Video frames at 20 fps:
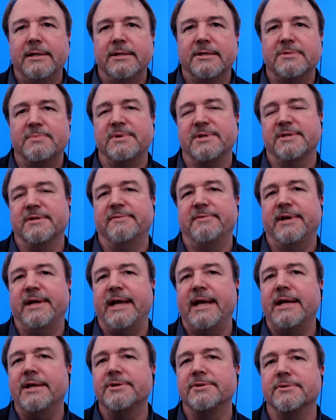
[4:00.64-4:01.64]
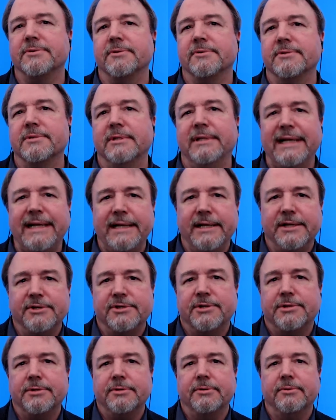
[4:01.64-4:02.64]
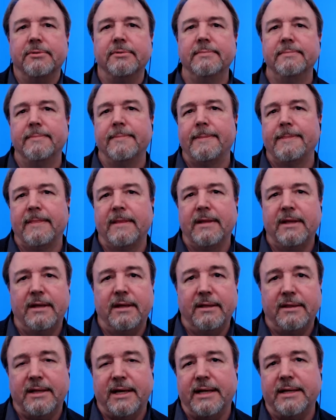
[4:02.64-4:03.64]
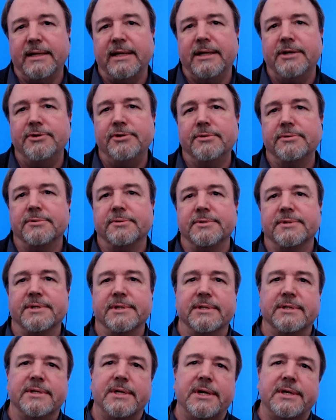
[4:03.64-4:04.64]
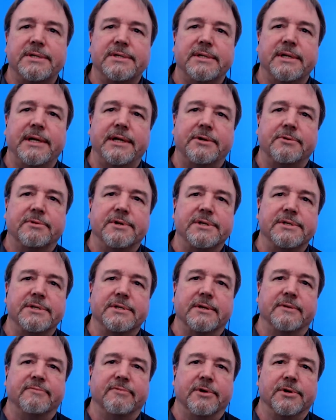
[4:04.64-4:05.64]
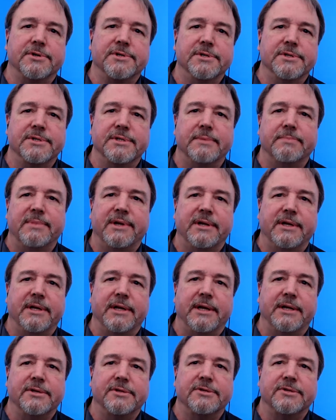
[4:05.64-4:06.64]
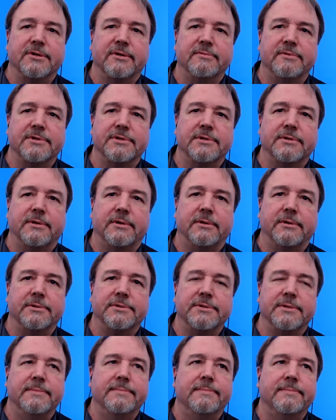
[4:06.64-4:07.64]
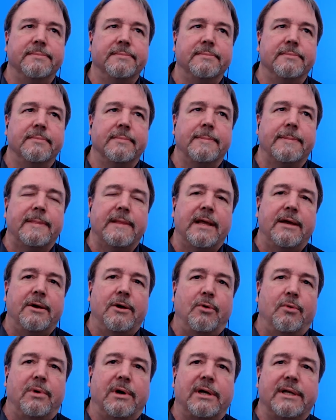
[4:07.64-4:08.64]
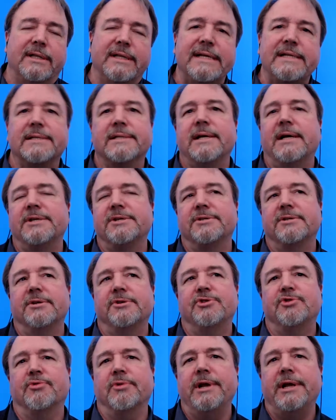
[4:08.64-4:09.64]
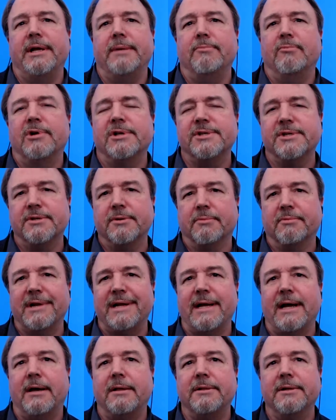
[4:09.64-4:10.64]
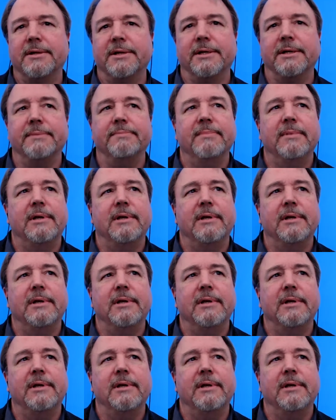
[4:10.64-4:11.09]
specific answers, leading to that end-user success, increased conversions, and mitigated service calls. Well, at least that's the dream. What's the reality?